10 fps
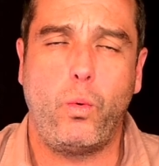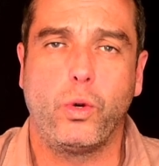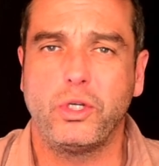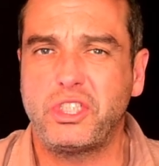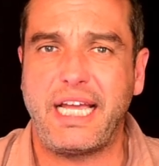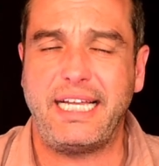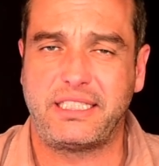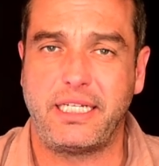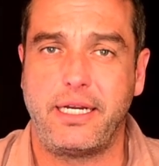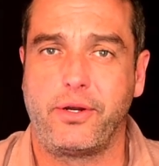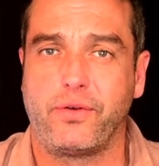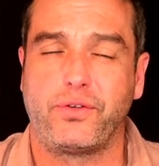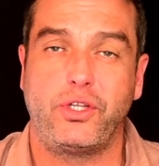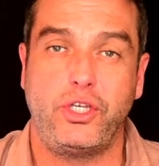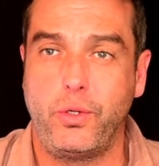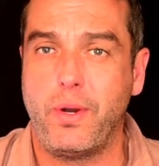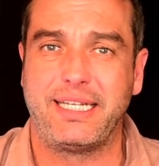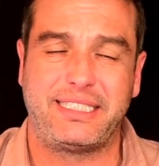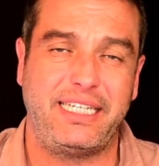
worst case scenario for the U.S.